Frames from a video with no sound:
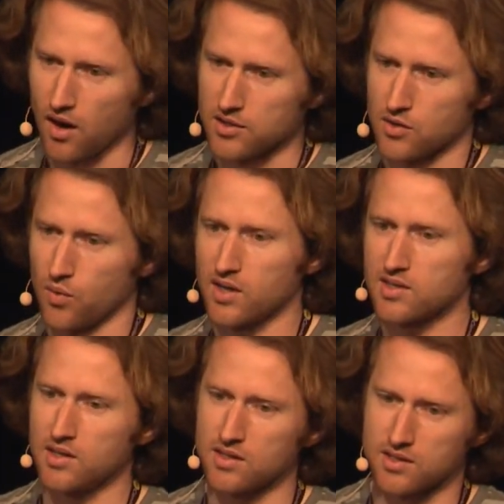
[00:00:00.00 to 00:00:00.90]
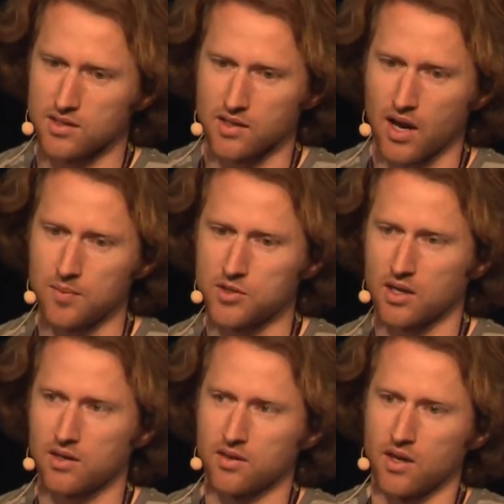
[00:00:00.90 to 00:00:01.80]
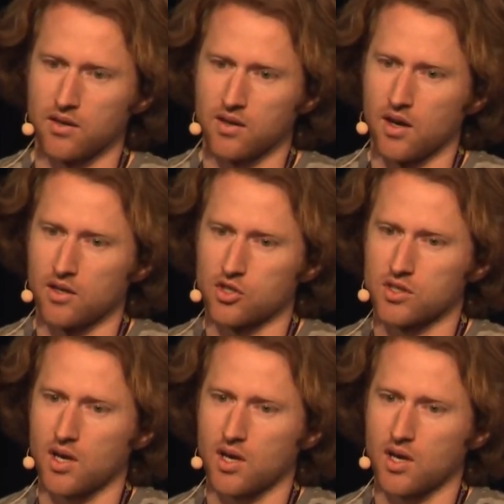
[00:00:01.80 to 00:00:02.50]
So what is it? It's this object that just